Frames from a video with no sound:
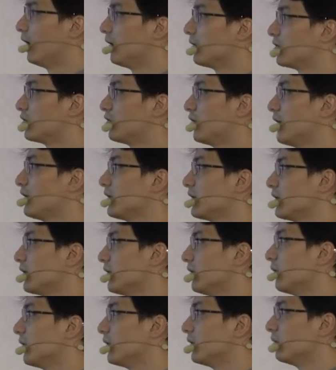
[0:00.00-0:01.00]

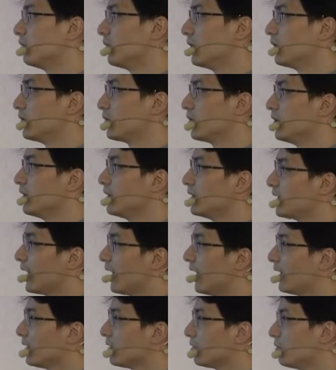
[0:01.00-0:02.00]
strategy when doing
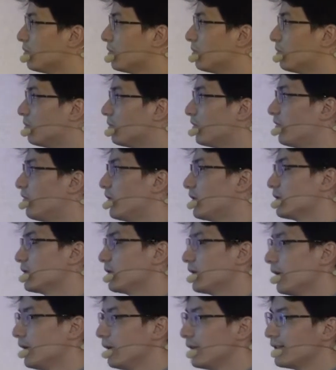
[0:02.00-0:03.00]
that. First
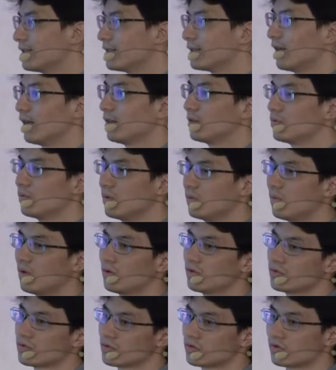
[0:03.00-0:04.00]
thing is that we
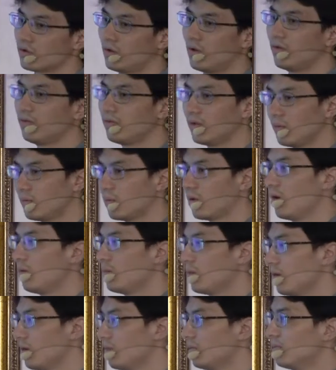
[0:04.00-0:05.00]
want to solve a
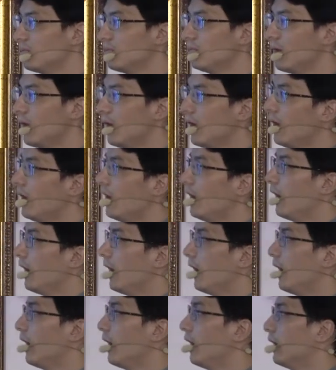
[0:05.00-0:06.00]
problem
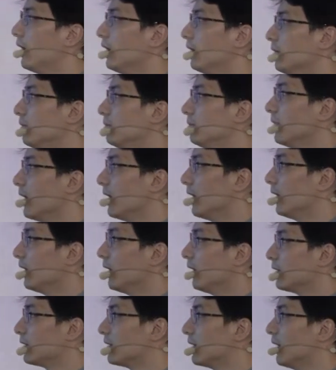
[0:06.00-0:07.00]

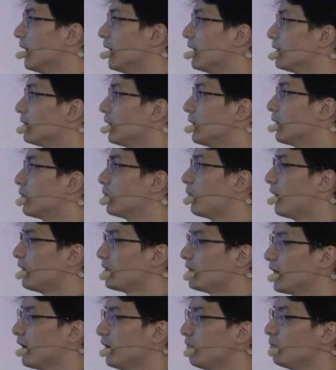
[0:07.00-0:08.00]
at
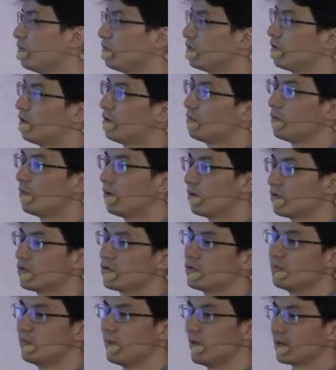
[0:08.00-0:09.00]
one time. We don't want
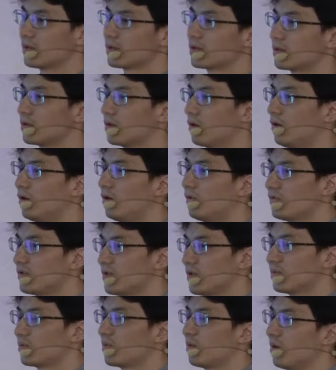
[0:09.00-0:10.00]
to mix all of
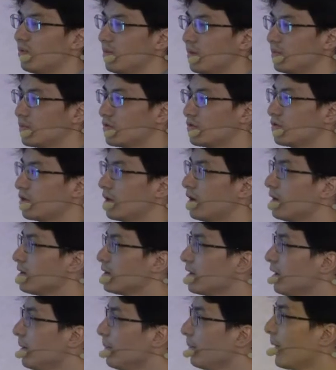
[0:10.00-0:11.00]
these problems
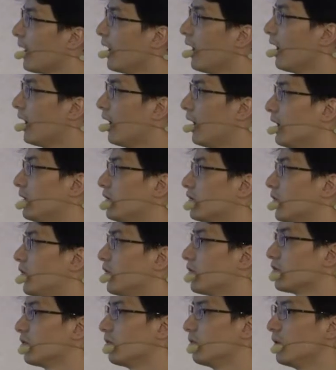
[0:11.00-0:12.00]
together. And
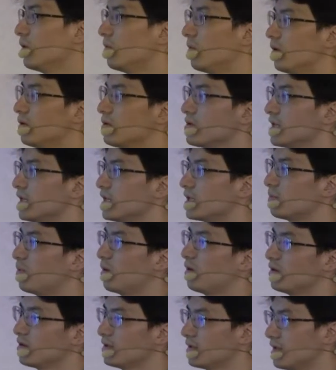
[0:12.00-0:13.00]
also we want these
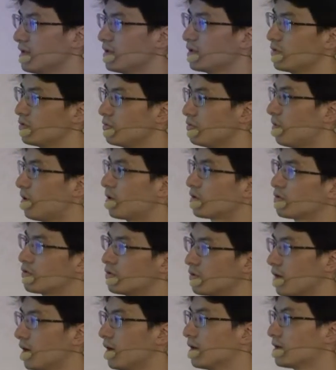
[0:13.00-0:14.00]
policies to work
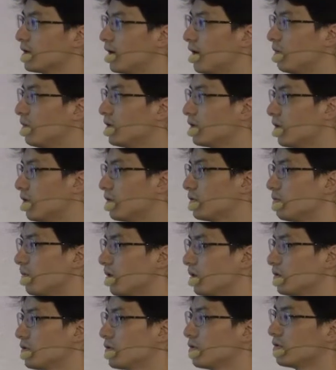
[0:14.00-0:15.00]
together. We don't
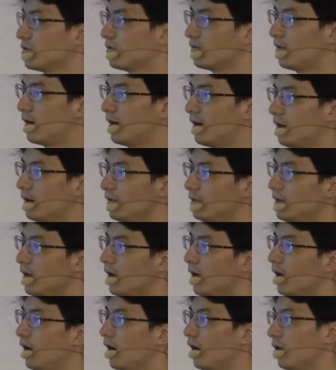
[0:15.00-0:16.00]
want to define
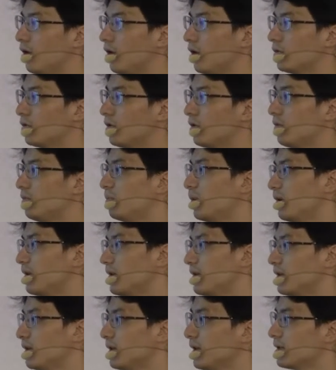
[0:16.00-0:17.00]
a lot of
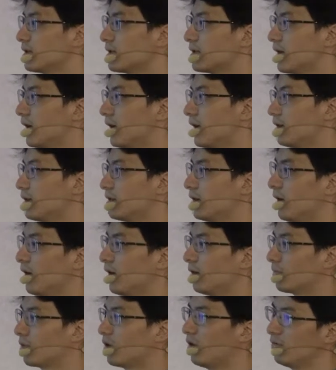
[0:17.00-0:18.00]
policies that
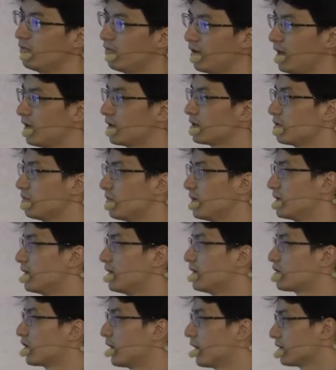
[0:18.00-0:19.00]
conflict with
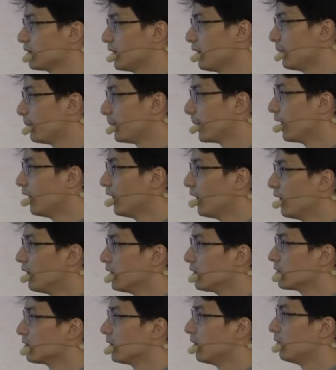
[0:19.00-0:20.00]
each other.
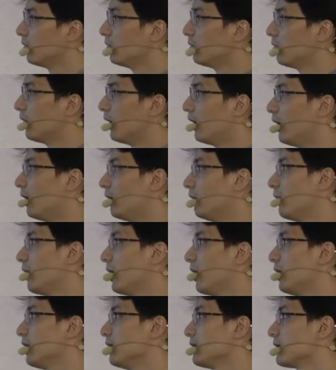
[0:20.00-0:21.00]
So
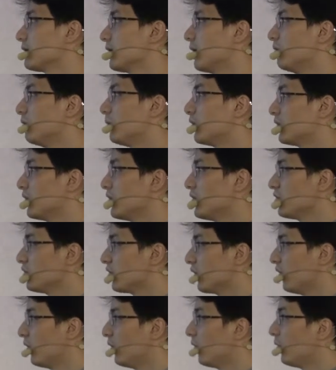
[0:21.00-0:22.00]
here is some
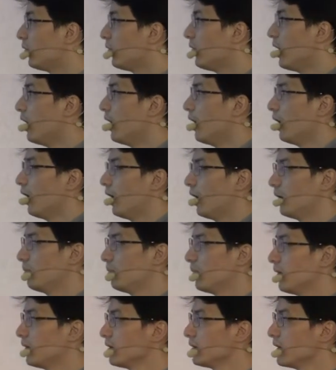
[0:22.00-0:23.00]
potential
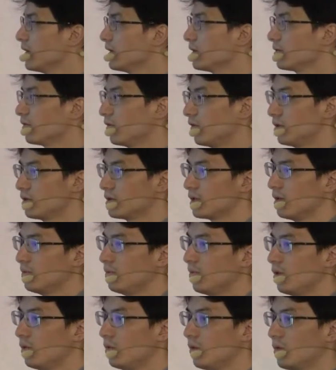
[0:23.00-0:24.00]
policies. For
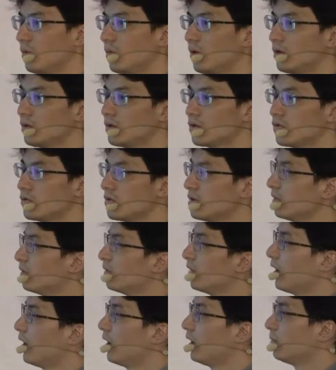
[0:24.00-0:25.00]
example, we want to
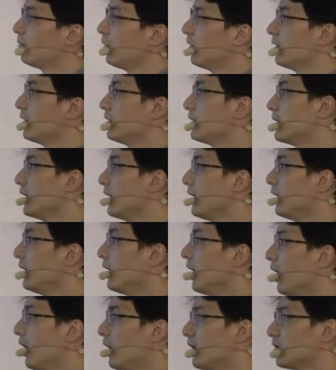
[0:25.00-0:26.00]
define a policy
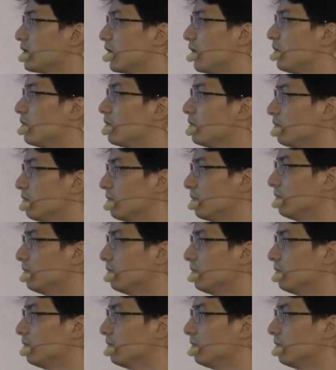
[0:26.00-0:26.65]
so